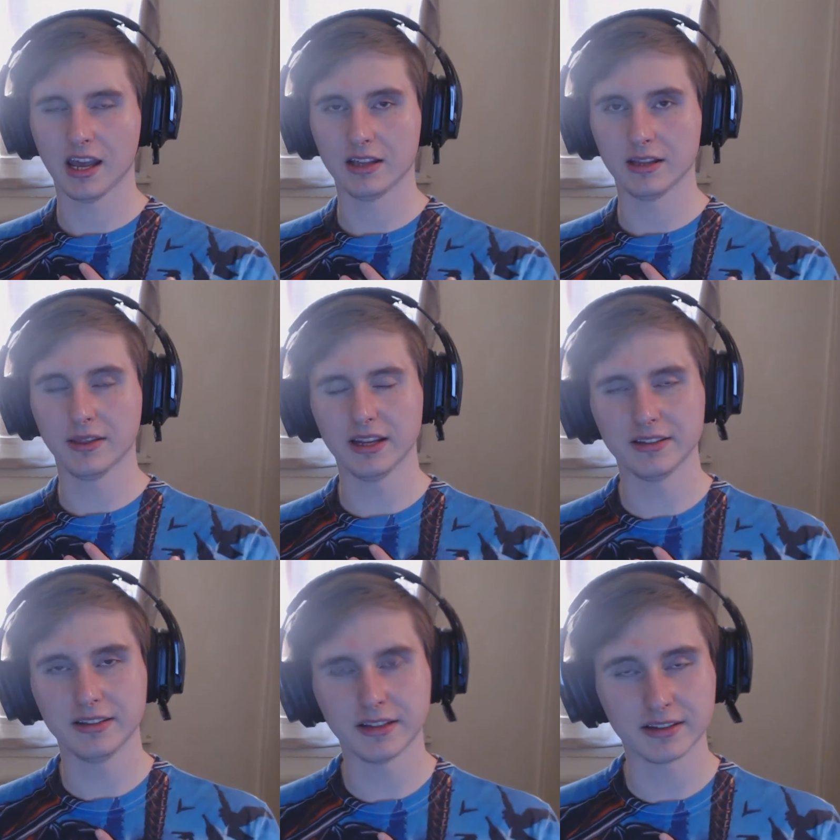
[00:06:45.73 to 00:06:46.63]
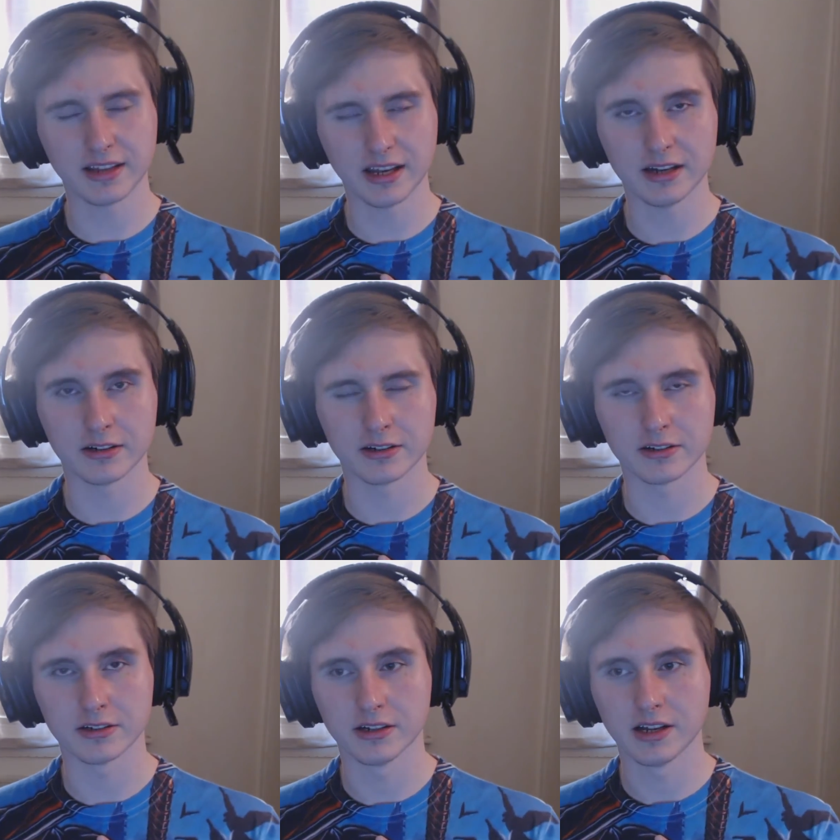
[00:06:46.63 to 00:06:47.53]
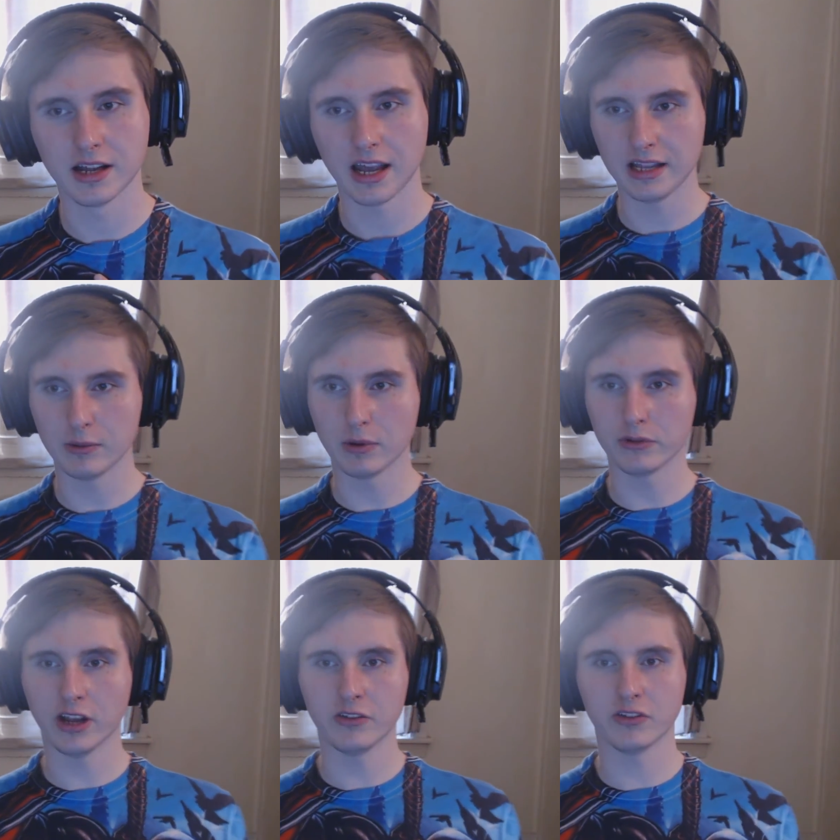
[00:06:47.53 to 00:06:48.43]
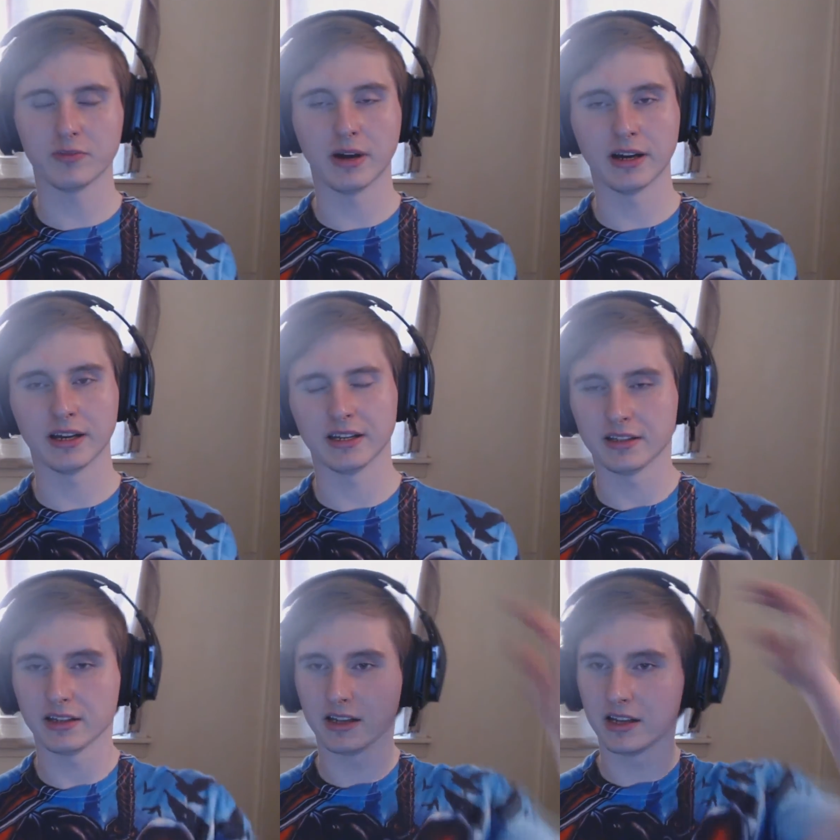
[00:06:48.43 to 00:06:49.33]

And the thing is, he doesn't care, and he won't change his mind.